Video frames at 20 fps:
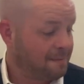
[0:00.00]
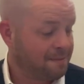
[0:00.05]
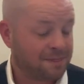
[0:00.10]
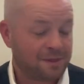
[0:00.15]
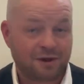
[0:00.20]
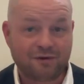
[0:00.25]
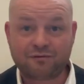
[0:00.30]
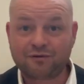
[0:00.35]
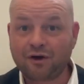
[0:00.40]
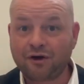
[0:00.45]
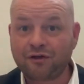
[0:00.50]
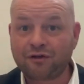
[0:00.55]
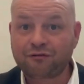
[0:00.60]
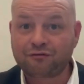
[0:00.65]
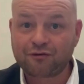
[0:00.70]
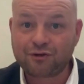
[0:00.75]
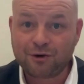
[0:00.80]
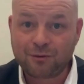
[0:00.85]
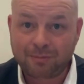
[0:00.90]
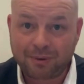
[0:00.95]
you've gone
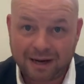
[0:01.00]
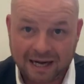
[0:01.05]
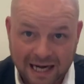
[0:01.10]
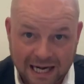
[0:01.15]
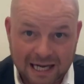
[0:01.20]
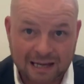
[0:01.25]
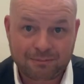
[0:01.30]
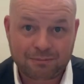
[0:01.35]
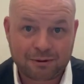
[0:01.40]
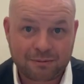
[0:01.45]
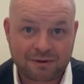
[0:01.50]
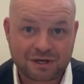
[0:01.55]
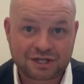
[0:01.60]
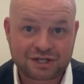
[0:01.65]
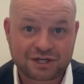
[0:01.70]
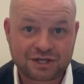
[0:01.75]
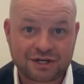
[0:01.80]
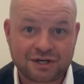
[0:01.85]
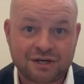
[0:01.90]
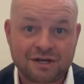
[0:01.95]
through planning
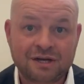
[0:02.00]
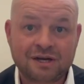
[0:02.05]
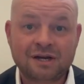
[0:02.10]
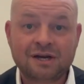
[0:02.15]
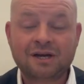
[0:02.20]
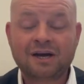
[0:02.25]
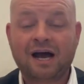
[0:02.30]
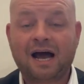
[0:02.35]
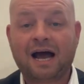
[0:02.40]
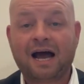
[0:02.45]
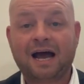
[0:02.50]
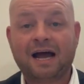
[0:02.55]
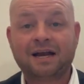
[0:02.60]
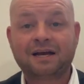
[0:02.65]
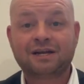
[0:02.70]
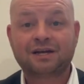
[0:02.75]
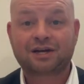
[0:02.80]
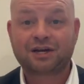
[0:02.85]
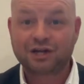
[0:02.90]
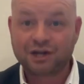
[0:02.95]
permission,
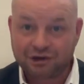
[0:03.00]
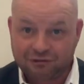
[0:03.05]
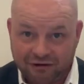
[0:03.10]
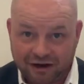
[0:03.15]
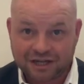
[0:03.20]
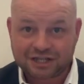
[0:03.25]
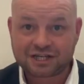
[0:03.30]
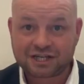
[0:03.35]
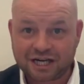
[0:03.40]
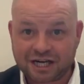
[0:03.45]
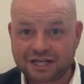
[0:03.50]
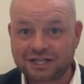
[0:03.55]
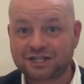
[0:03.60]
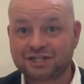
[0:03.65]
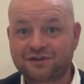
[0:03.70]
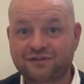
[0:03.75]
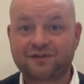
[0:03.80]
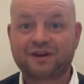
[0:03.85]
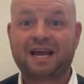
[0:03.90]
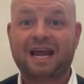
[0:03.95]
and congratulations
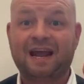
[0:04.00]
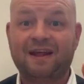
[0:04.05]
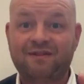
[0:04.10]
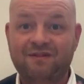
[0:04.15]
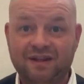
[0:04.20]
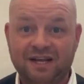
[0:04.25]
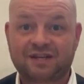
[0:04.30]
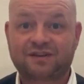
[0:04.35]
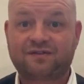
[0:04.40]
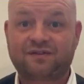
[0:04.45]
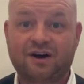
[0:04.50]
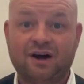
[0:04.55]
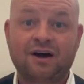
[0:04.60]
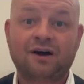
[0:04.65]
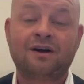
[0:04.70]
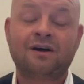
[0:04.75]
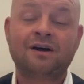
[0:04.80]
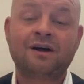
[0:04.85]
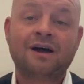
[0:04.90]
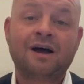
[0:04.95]
for getting this
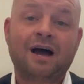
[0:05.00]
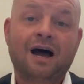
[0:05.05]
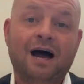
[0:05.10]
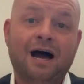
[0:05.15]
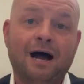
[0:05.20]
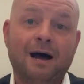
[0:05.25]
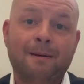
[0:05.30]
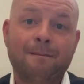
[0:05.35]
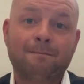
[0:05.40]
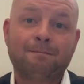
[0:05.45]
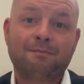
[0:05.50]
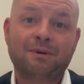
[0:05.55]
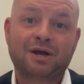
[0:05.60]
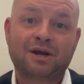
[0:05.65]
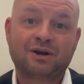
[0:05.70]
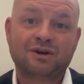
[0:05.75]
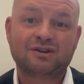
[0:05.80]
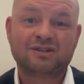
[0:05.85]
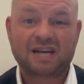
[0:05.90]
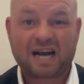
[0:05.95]
far
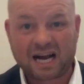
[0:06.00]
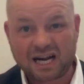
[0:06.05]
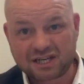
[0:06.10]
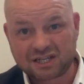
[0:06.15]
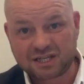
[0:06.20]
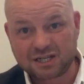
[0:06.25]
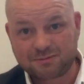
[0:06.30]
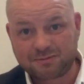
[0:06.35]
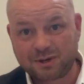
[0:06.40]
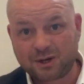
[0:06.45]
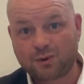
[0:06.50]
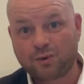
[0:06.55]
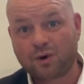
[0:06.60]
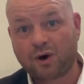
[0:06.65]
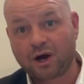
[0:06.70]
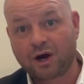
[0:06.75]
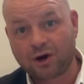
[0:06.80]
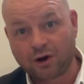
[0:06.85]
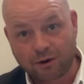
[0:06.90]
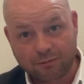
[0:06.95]
because actually it's been
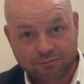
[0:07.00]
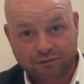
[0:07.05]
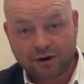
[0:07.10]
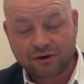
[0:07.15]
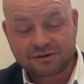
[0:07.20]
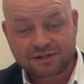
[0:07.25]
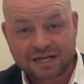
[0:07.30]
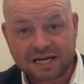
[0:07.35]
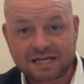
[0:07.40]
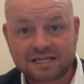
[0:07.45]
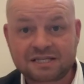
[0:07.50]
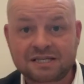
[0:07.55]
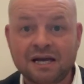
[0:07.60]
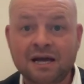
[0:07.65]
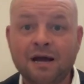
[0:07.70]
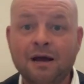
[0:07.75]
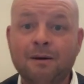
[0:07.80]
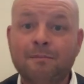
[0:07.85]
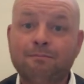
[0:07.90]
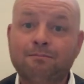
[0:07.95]
quite a long process,
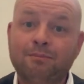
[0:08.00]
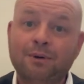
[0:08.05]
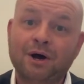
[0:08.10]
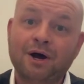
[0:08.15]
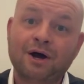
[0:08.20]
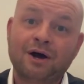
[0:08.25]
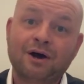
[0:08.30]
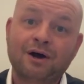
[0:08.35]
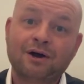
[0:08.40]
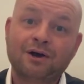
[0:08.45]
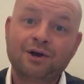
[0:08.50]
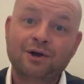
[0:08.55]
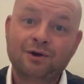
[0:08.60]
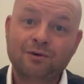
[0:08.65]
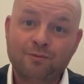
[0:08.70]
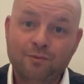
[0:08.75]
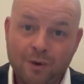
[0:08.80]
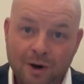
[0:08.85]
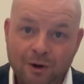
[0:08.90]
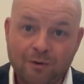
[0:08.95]
but you
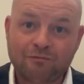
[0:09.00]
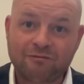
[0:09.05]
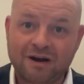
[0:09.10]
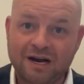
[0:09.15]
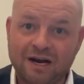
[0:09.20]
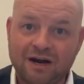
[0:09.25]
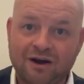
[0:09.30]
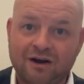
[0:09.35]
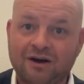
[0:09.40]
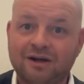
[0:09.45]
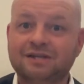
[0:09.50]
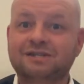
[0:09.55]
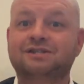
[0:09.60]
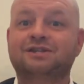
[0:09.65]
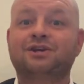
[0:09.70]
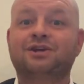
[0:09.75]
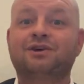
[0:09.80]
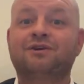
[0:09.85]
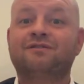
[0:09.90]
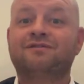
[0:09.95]
will realise
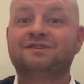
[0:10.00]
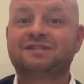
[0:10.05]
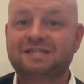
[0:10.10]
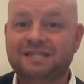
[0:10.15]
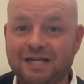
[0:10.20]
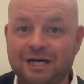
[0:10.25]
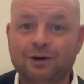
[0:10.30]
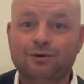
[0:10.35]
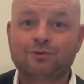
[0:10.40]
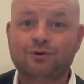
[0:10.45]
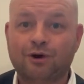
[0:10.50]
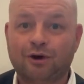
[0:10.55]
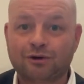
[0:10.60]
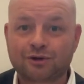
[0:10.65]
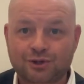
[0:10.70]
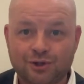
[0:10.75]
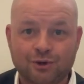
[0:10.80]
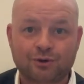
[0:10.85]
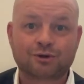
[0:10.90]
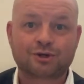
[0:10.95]
that you have still not
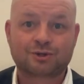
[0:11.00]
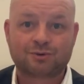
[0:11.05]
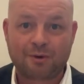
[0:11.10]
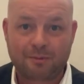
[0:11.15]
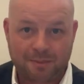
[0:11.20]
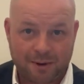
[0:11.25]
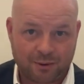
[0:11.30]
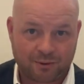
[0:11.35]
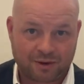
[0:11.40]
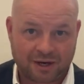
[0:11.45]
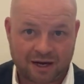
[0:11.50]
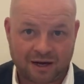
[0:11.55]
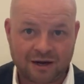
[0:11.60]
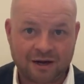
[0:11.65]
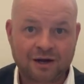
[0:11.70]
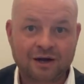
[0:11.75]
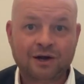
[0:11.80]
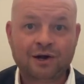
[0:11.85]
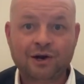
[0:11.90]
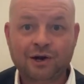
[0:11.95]
talked to a builder.
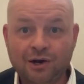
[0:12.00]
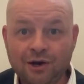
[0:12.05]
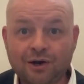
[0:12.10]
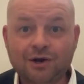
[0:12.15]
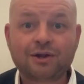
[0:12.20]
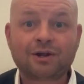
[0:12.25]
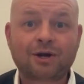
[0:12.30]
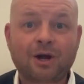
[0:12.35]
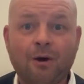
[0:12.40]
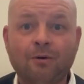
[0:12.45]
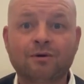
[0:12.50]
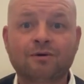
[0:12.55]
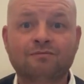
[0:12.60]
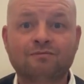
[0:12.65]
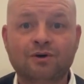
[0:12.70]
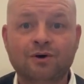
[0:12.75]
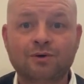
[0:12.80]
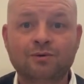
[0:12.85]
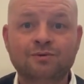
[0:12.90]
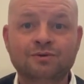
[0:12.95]
Look at the golden
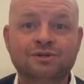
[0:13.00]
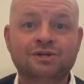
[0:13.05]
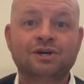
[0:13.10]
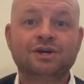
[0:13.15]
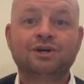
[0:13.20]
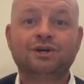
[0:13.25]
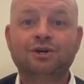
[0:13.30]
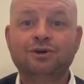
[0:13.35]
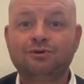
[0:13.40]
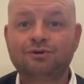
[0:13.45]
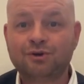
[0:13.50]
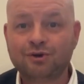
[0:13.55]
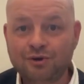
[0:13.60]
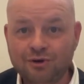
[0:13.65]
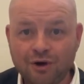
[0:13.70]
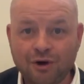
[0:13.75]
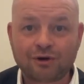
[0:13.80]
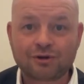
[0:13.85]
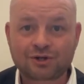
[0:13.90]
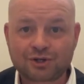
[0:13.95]
rules. You do
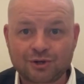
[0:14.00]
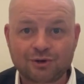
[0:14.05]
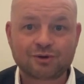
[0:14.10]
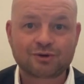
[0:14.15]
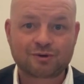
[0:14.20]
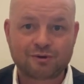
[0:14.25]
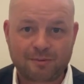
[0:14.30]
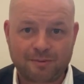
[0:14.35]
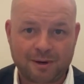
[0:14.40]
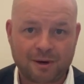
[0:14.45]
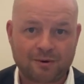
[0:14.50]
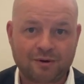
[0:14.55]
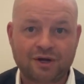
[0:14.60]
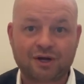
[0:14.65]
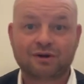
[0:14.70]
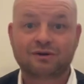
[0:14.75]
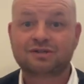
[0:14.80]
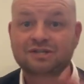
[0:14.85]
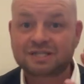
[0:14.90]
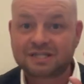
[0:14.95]
not talk to a builder.
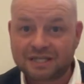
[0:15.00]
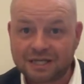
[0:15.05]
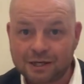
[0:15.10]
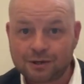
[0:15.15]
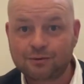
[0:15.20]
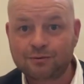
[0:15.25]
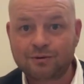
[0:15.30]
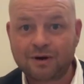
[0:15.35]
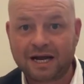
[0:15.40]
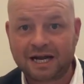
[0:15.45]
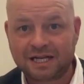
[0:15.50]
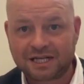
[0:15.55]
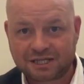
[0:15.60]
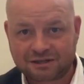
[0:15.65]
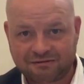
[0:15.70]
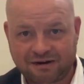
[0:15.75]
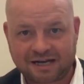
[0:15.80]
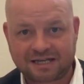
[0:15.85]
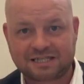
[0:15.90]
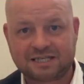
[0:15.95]
You're still
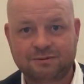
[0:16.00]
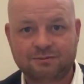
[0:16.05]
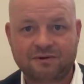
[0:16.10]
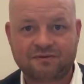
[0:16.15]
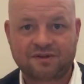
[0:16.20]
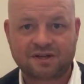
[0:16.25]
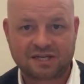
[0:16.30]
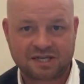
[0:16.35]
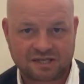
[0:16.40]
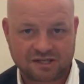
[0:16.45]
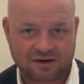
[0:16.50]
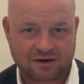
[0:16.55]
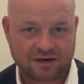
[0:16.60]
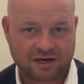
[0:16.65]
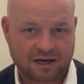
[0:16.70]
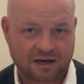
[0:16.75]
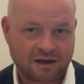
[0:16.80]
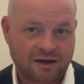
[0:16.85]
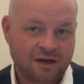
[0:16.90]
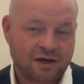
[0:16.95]
interacting with the
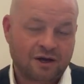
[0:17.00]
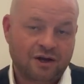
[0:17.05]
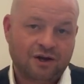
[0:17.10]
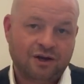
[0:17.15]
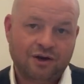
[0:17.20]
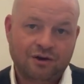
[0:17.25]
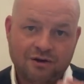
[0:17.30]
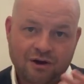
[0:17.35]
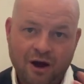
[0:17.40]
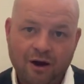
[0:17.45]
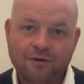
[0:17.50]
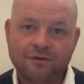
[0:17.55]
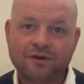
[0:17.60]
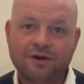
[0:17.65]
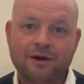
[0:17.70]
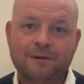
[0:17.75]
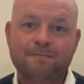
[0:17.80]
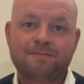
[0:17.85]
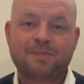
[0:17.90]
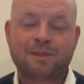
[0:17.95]
designer. You know
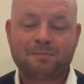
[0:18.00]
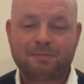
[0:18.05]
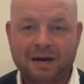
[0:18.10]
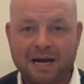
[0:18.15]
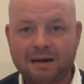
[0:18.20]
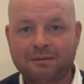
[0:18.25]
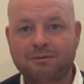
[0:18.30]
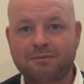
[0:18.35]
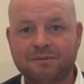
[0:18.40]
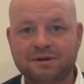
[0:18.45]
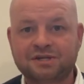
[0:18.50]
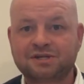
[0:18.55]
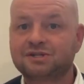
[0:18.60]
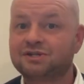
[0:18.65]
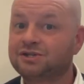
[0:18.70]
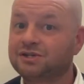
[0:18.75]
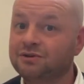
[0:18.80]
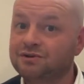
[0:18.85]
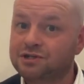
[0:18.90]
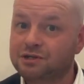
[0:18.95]
that the planning permission
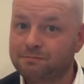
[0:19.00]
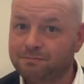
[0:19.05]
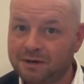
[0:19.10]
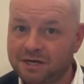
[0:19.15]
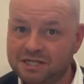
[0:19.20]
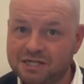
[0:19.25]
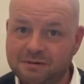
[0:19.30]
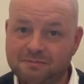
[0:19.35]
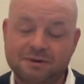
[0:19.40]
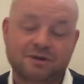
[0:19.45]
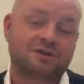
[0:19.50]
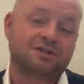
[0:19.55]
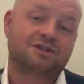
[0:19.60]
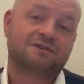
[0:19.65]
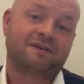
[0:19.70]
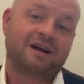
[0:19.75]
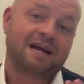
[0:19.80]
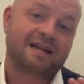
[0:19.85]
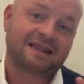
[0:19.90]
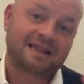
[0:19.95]
suits your budget because you've
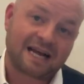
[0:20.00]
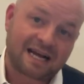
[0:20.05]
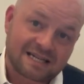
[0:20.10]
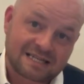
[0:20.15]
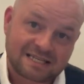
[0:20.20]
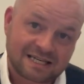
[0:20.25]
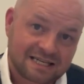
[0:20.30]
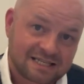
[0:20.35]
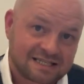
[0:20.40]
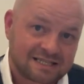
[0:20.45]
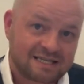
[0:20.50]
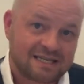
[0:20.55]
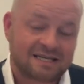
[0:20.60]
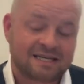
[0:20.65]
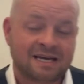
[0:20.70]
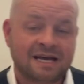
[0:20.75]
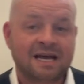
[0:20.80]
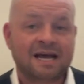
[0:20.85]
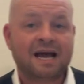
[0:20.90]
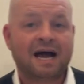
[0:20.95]
had that tested.
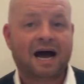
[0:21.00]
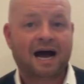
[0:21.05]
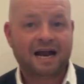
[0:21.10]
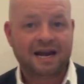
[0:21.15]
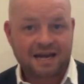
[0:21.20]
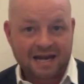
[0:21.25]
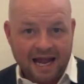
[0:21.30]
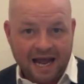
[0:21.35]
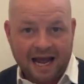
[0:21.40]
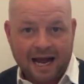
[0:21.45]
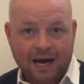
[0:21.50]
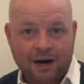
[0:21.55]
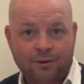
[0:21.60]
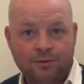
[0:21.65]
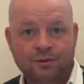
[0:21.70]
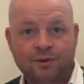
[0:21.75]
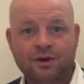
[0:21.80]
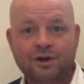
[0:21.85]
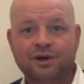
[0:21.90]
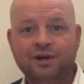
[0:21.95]
And
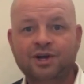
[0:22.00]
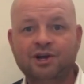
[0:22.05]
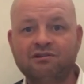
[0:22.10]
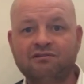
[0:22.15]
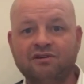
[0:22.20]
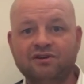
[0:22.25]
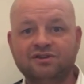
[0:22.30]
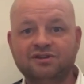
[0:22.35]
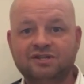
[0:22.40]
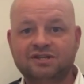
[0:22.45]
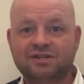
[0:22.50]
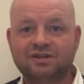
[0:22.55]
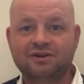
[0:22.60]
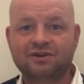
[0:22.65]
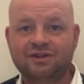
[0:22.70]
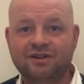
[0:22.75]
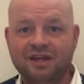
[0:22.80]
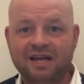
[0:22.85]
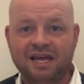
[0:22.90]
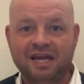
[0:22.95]
now you're on to
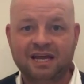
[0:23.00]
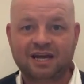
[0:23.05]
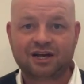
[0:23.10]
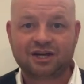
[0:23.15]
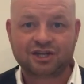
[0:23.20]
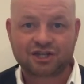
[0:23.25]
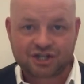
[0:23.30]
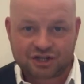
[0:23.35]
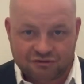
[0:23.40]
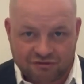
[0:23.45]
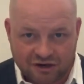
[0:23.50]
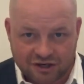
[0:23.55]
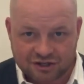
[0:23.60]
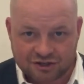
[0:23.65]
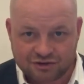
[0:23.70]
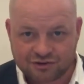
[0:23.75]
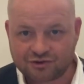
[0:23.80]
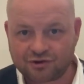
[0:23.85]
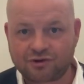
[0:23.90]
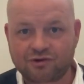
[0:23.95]
the
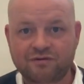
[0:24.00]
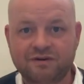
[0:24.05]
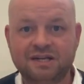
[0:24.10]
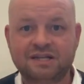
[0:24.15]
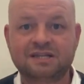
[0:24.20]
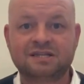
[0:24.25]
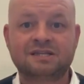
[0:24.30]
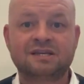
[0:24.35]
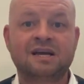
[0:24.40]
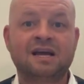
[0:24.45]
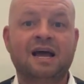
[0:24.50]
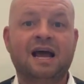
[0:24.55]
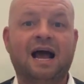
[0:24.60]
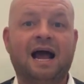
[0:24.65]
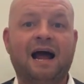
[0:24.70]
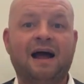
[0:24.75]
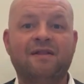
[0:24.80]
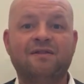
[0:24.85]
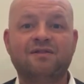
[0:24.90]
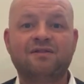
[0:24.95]
construction drawings
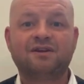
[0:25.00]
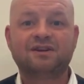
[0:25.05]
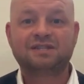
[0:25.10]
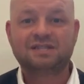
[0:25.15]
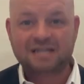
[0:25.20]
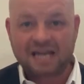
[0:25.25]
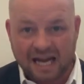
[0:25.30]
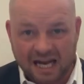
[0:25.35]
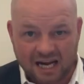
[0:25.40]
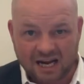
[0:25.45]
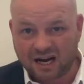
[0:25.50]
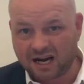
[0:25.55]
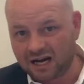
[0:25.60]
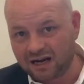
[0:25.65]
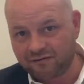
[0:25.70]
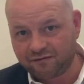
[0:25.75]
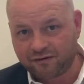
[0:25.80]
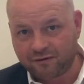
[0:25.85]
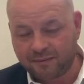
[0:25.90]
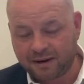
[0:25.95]
and the technical
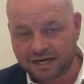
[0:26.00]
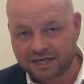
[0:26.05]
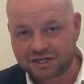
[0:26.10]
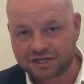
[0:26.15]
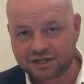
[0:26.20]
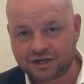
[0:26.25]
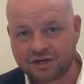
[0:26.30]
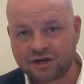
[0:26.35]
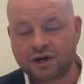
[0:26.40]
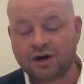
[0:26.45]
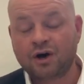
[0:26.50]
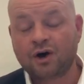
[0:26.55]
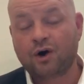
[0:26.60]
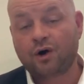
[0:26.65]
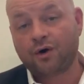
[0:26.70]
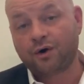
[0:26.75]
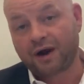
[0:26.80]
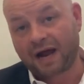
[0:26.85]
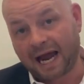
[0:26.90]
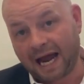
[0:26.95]
information
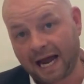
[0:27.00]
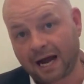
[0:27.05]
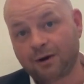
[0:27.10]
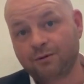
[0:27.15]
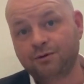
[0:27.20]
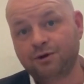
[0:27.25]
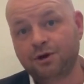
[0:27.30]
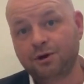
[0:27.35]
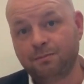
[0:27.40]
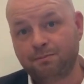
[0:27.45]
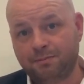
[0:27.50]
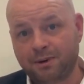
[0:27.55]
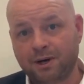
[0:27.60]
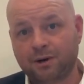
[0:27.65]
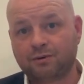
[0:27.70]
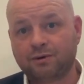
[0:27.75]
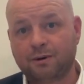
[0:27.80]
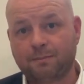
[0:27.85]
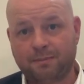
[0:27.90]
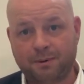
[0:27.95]
on how you
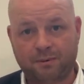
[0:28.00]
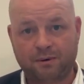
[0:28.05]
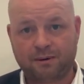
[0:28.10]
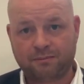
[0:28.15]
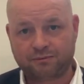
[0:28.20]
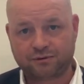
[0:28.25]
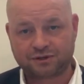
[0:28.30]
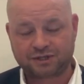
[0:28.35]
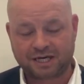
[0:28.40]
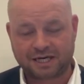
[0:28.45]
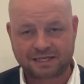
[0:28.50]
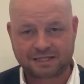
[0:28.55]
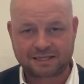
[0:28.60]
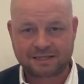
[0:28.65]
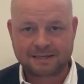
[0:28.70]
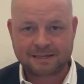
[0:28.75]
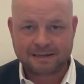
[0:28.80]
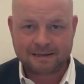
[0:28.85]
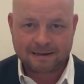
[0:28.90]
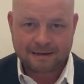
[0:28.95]
build a building project.
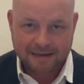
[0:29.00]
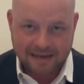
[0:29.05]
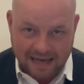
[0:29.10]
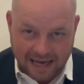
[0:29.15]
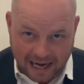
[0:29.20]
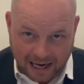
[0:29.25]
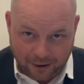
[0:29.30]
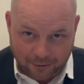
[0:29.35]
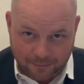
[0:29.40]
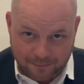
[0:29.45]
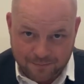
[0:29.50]
Now,